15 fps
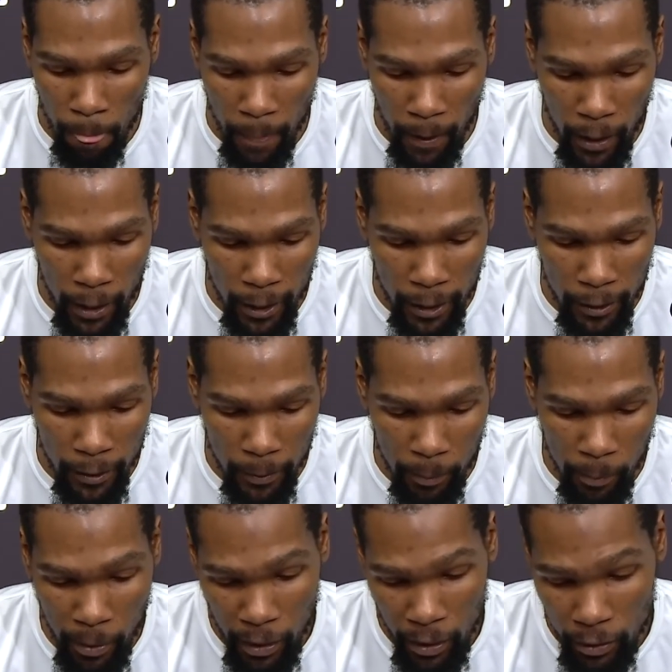But
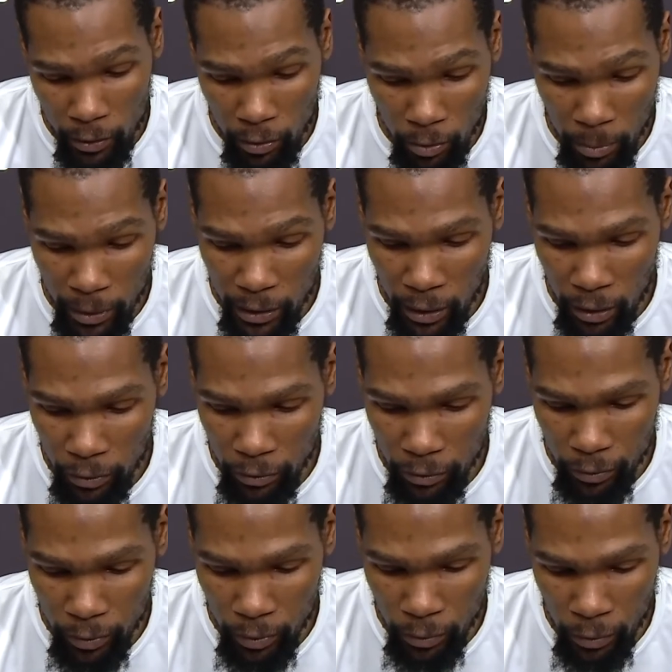it's going to be
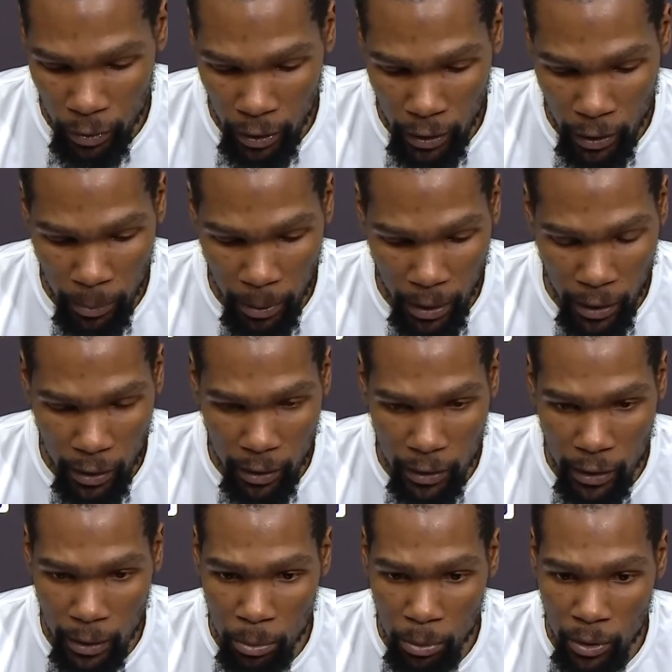tough for anybody to
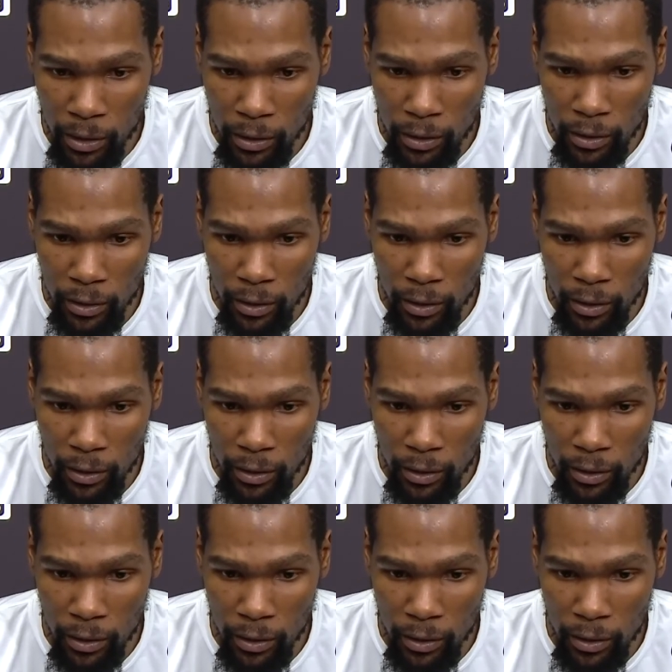double us,